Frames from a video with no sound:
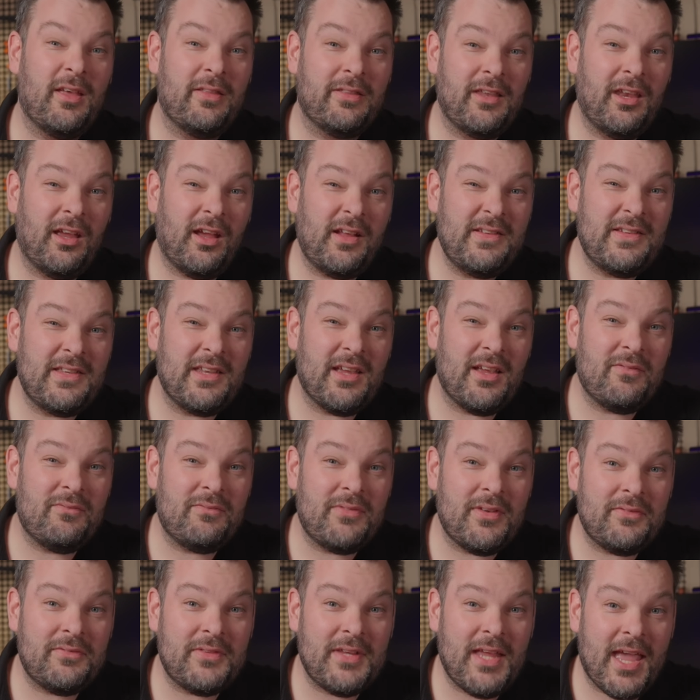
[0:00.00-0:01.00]
the
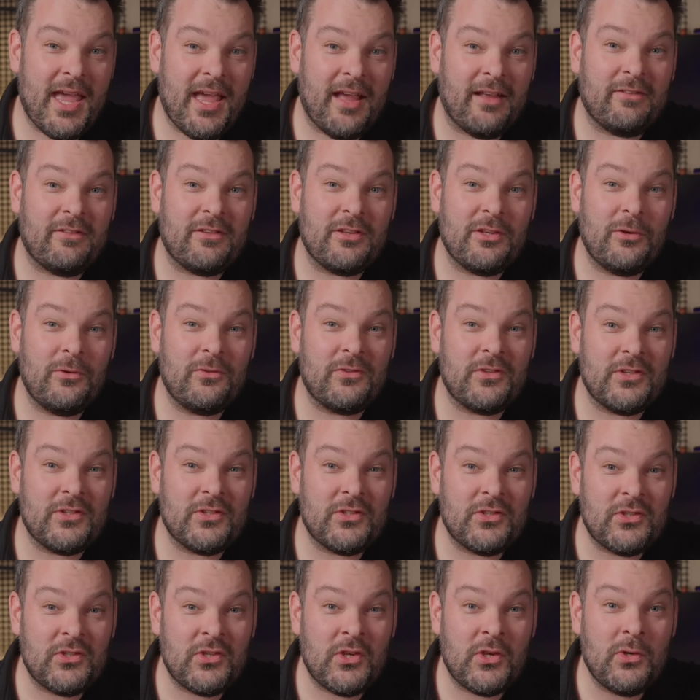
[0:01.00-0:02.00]
9950X uses
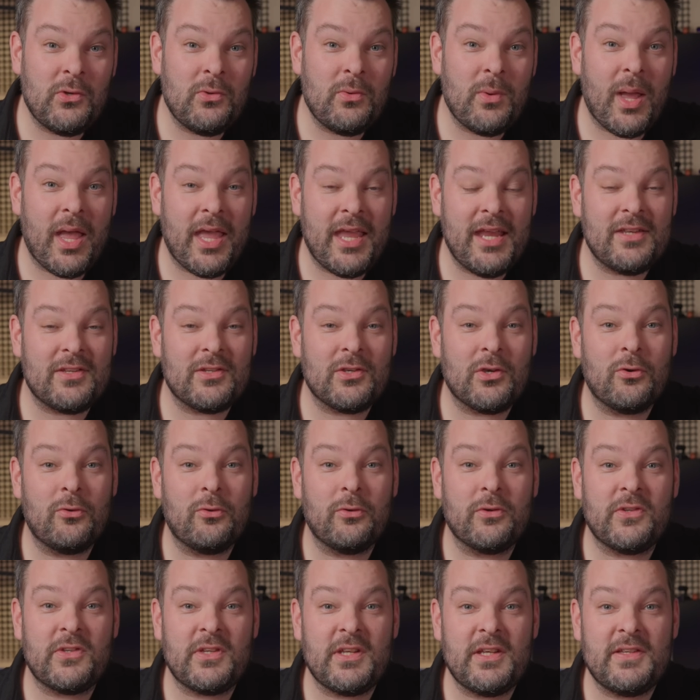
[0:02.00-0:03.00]
two
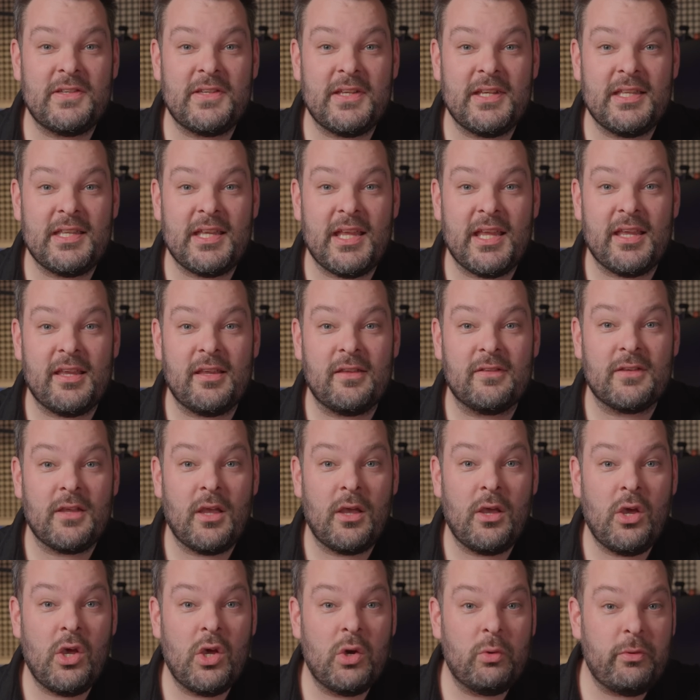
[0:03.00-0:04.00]
8-core CCDs
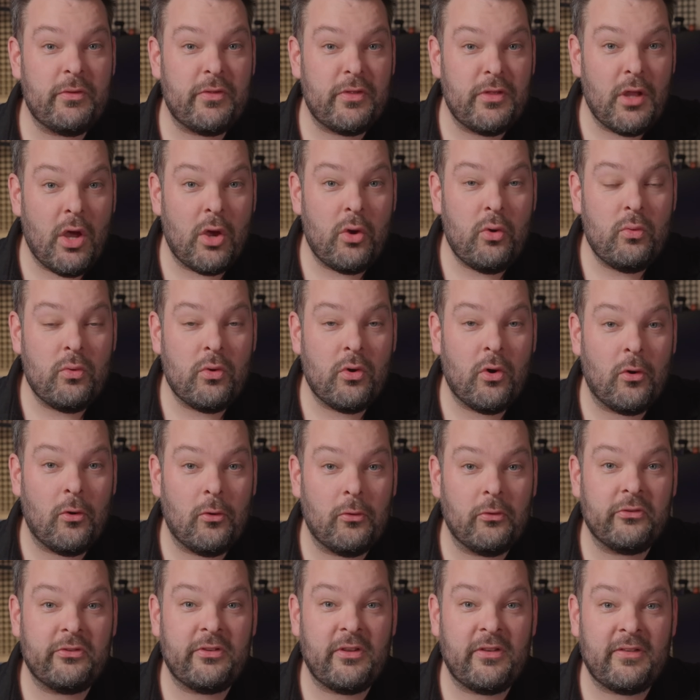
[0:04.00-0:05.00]
with no
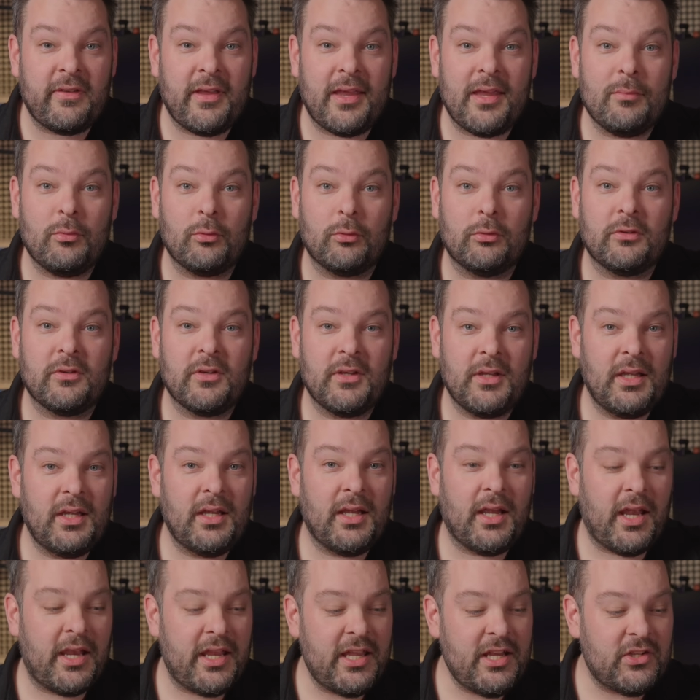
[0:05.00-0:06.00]
cores disabled,
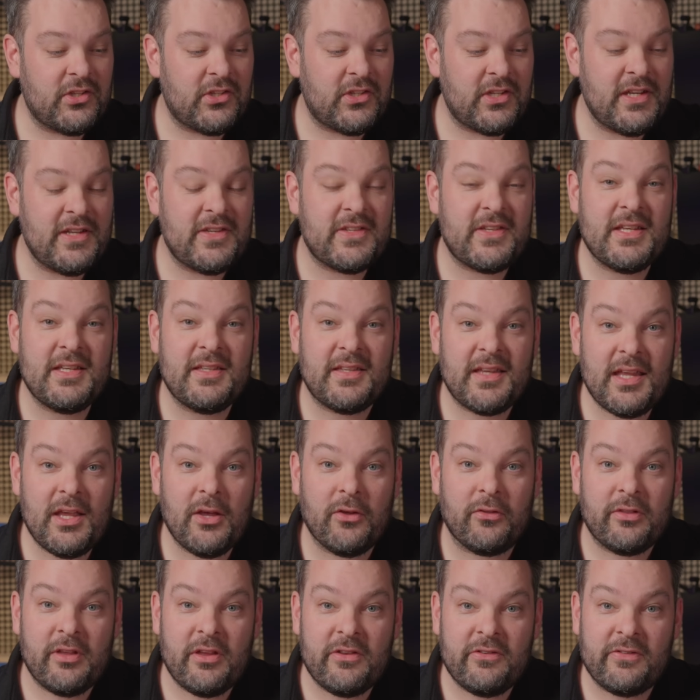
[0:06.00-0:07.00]
and each CCD
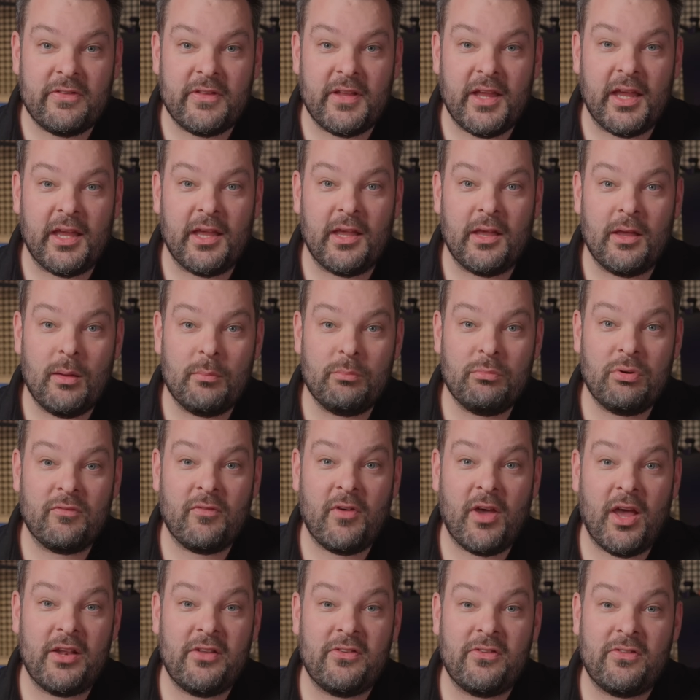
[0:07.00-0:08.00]
on this thing
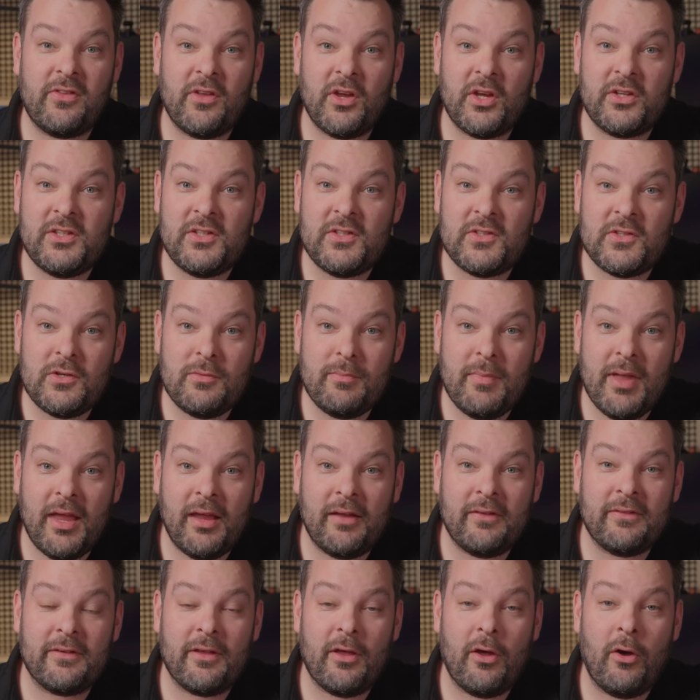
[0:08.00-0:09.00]
provides 32
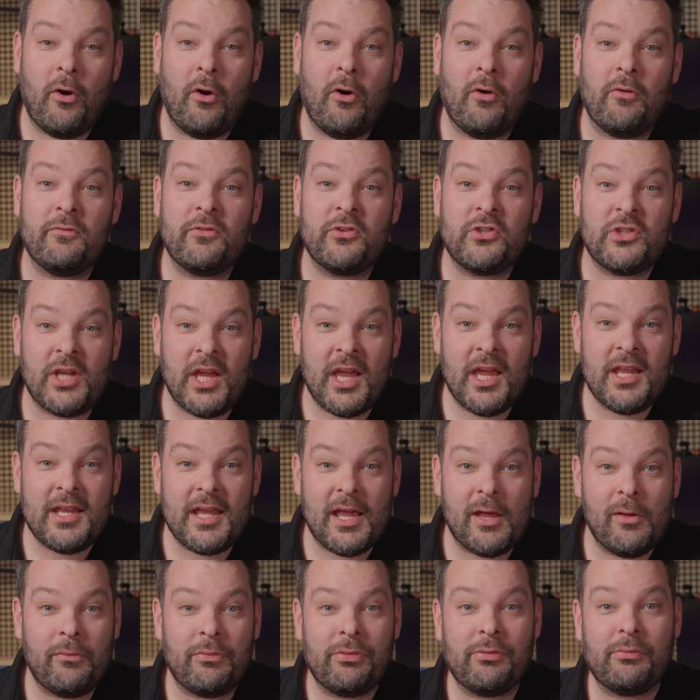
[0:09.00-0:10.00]
megs of shared
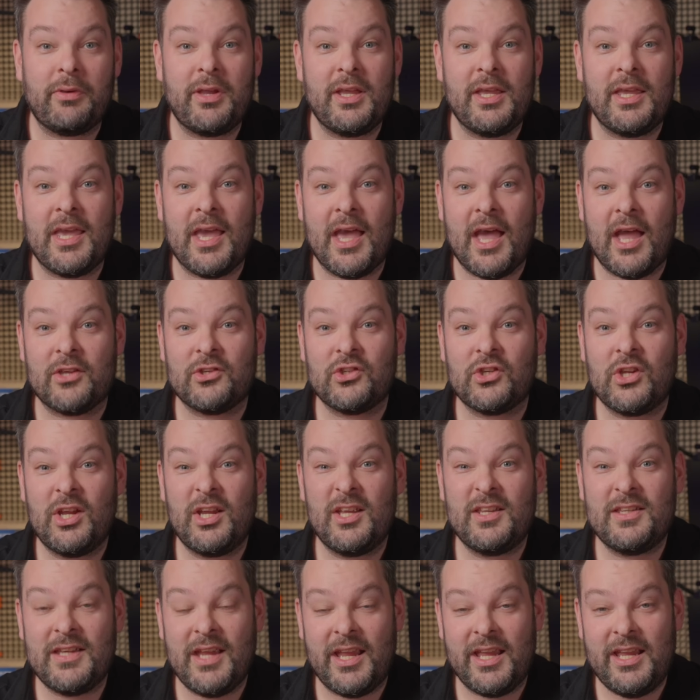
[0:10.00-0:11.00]
L3 cache
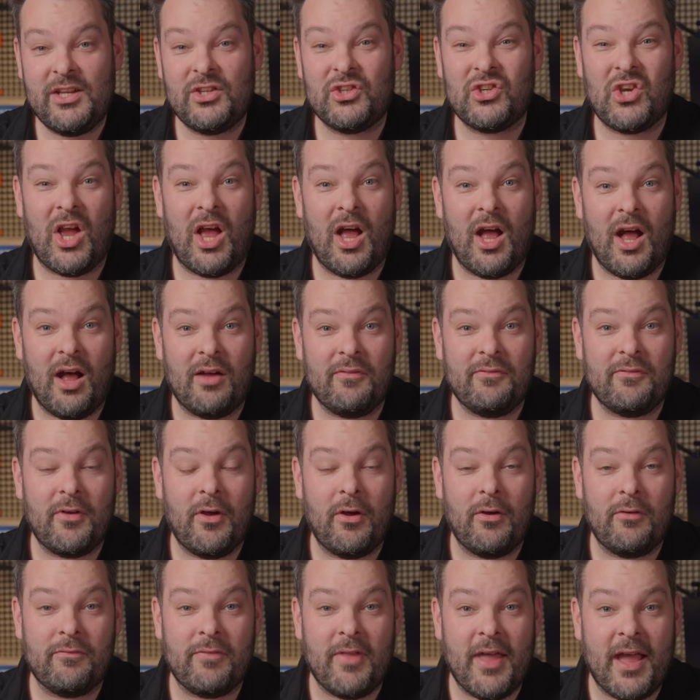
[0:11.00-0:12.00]
to each half
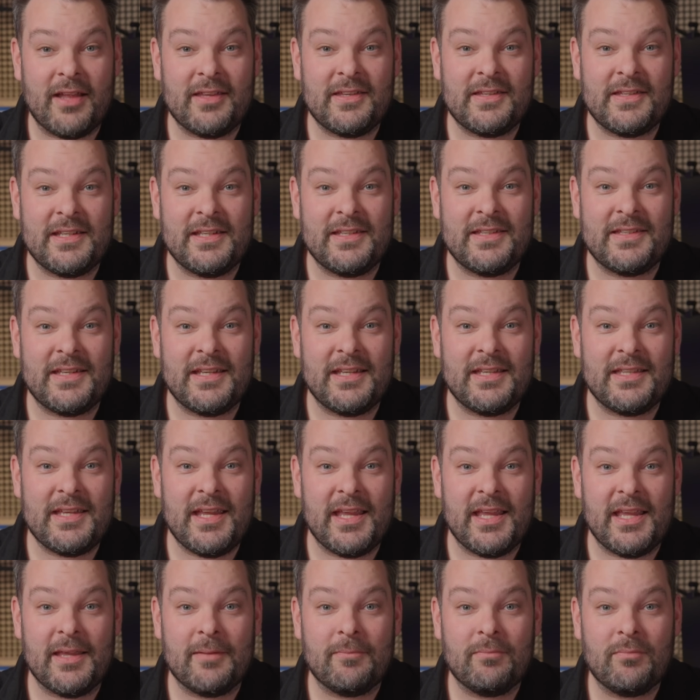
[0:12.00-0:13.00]
of that
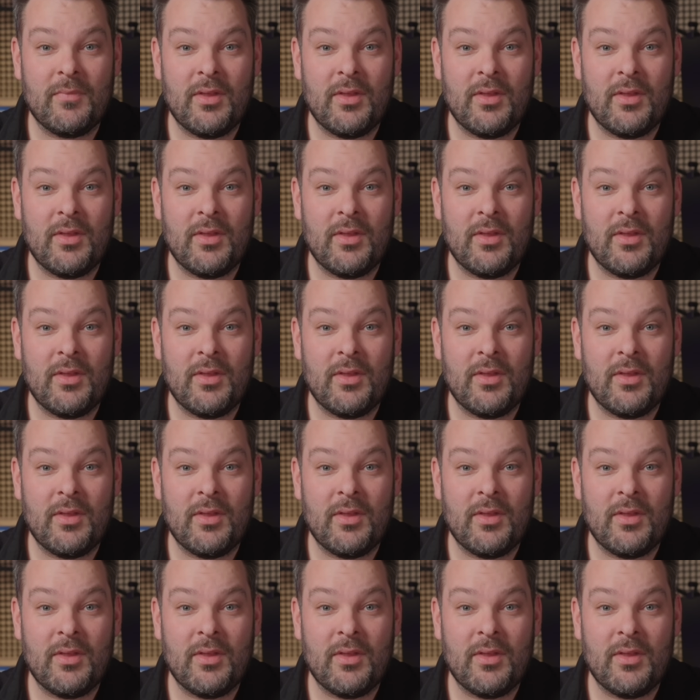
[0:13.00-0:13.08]
CCD.